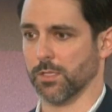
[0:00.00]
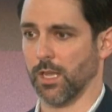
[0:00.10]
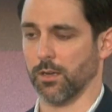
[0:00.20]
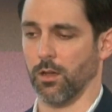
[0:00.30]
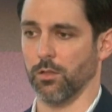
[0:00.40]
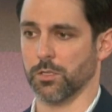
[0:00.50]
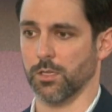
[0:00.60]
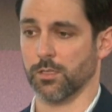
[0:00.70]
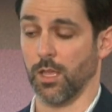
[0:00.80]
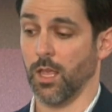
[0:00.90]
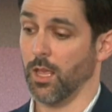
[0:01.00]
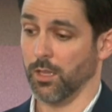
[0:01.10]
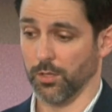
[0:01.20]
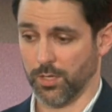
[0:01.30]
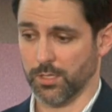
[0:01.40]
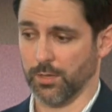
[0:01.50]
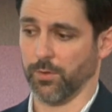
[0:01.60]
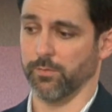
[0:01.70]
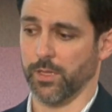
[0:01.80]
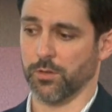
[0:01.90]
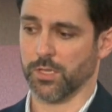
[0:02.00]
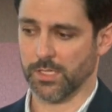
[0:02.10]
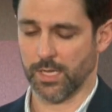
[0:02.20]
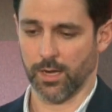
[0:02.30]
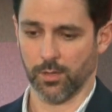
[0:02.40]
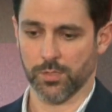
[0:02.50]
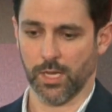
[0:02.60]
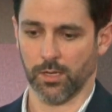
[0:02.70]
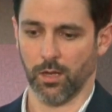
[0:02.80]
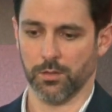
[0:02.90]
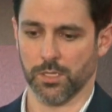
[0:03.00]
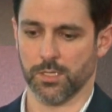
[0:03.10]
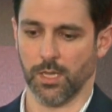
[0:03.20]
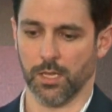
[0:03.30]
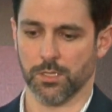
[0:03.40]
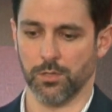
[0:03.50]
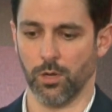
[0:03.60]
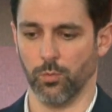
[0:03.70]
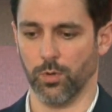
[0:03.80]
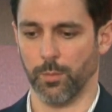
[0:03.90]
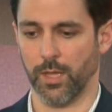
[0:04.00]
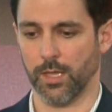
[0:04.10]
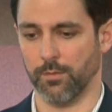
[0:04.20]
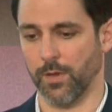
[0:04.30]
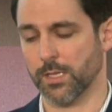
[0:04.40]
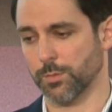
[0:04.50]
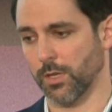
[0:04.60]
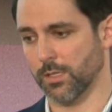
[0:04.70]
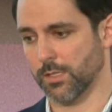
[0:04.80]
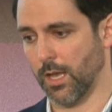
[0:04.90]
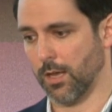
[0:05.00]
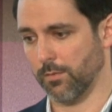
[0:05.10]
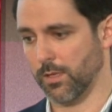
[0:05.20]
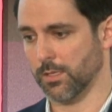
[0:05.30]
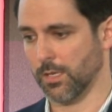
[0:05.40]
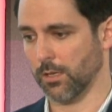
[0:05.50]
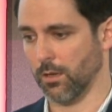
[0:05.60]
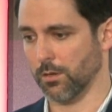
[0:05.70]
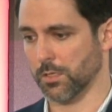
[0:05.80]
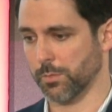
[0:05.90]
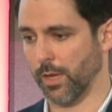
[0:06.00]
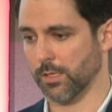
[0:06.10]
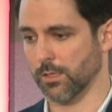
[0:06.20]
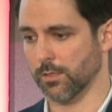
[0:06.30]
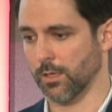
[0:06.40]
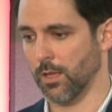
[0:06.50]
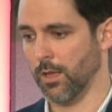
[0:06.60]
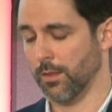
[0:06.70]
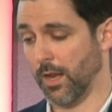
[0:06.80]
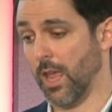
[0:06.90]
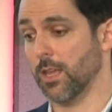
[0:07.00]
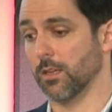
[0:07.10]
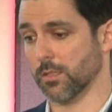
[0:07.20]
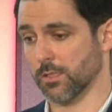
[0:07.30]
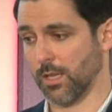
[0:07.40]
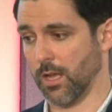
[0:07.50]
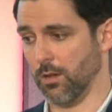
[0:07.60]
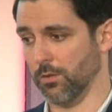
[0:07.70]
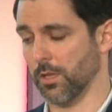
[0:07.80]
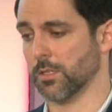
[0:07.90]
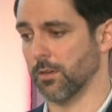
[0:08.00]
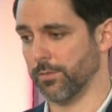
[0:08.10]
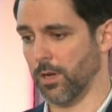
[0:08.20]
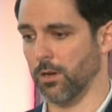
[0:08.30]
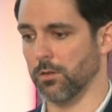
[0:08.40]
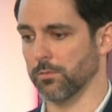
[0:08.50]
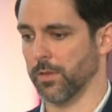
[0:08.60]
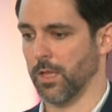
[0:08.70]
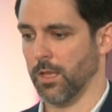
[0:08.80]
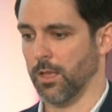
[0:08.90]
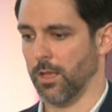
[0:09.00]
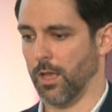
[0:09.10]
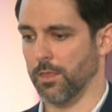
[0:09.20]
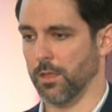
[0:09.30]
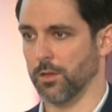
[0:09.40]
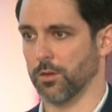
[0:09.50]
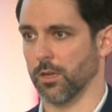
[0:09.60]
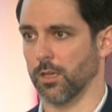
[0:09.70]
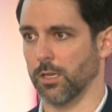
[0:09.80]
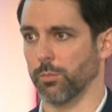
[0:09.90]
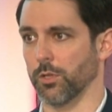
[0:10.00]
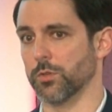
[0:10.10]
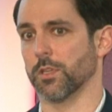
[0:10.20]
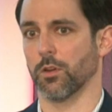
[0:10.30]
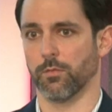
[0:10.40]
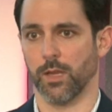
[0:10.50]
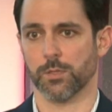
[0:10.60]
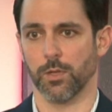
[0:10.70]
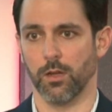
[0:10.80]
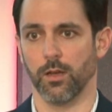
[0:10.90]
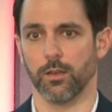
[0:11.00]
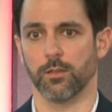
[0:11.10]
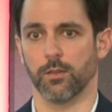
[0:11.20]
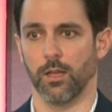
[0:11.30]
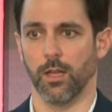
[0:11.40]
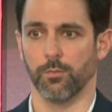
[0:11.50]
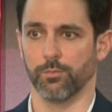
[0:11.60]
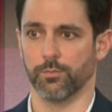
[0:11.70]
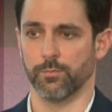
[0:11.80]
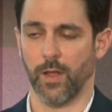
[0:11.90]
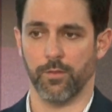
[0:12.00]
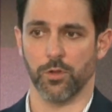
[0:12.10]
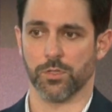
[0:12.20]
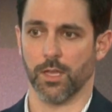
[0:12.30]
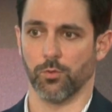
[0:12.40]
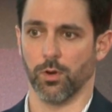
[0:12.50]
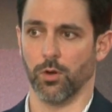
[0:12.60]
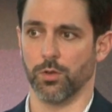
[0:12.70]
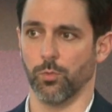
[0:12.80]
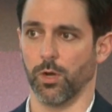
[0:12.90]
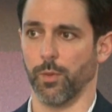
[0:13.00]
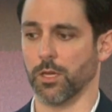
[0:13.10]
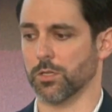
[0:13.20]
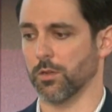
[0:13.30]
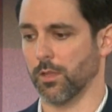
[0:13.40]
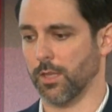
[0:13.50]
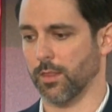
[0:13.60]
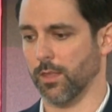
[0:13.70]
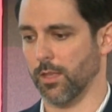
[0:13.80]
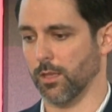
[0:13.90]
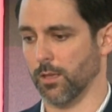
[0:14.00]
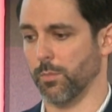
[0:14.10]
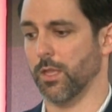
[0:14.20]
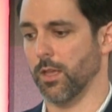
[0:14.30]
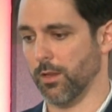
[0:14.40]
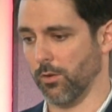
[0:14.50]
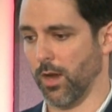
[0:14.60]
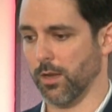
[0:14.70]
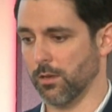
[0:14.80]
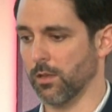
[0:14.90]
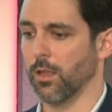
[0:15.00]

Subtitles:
of technologies. Look at different vendors inside of those technology sets. You don't want to make an investment inside of these technology spaces that A, doesn't scale, doesn't evolve, and that you're going to end up losing your investment on. 5 years down the road, you want to make sure that thing can be iterated